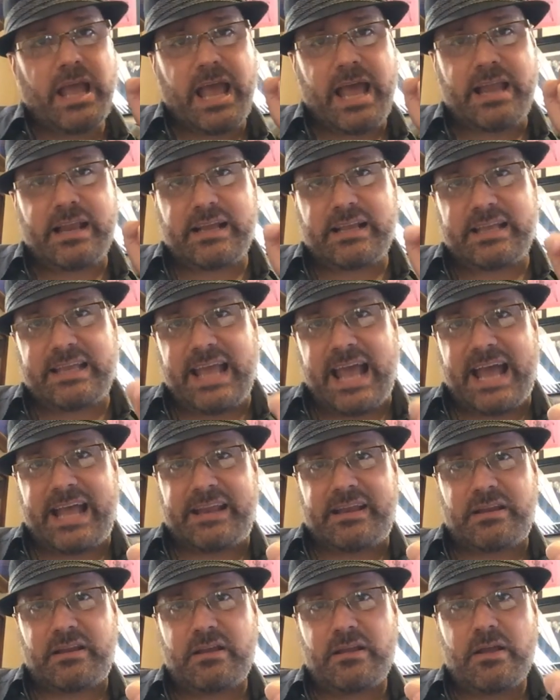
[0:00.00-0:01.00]
And
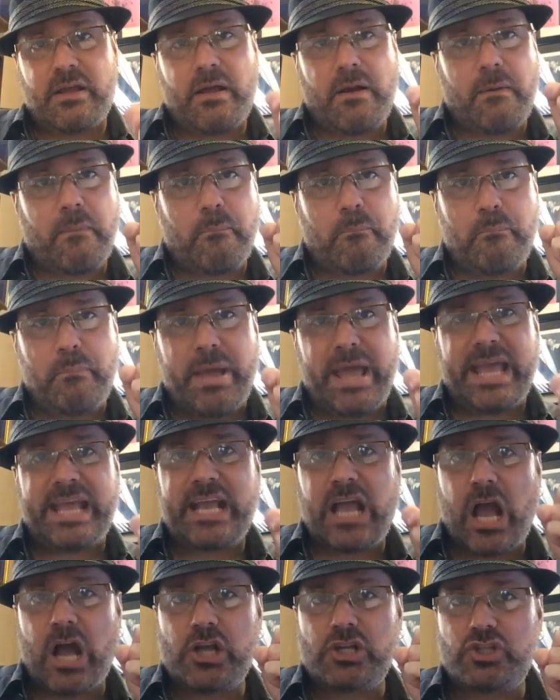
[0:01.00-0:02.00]
again,
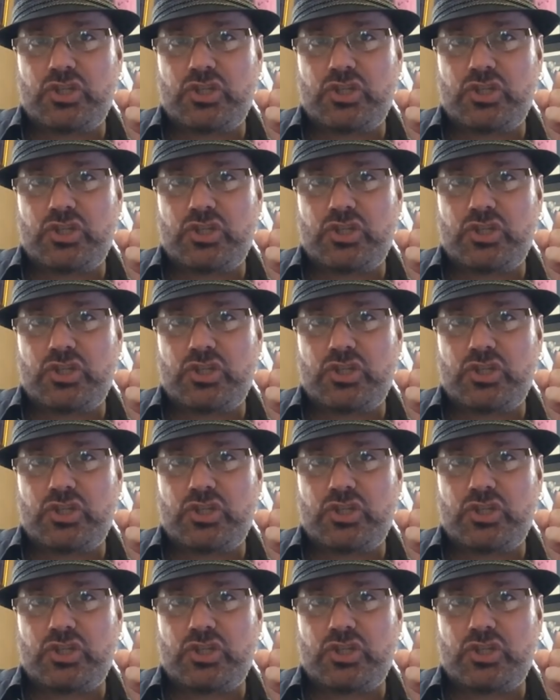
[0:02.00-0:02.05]
make